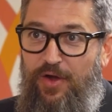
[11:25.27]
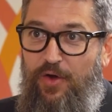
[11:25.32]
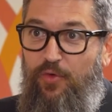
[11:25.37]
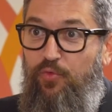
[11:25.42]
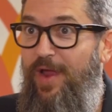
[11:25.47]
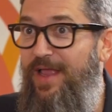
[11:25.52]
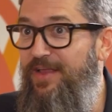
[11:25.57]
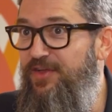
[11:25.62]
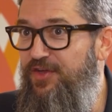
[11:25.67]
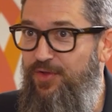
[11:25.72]

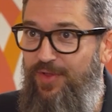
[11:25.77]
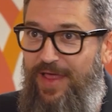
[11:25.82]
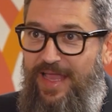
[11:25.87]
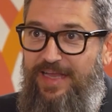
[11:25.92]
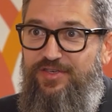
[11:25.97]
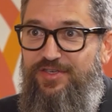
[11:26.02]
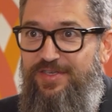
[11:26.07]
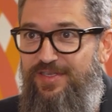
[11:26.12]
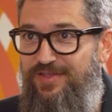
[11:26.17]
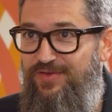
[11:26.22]

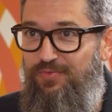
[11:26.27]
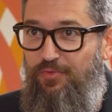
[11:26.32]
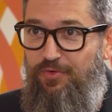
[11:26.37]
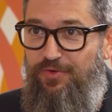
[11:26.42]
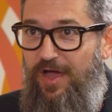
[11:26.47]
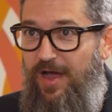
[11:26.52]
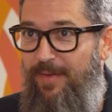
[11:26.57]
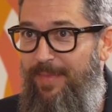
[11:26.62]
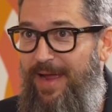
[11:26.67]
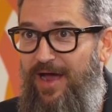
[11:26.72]
regulations will
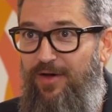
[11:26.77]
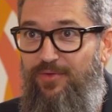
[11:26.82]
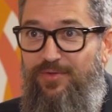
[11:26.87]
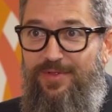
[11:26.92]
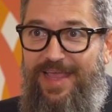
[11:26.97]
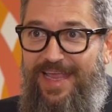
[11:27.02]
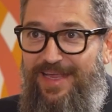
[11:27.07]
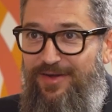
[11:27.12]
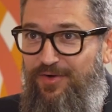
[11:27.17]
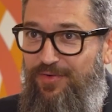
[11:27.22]
come out
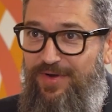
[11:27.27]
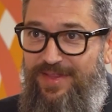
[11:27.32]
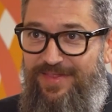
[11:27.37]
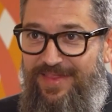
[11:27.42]
later in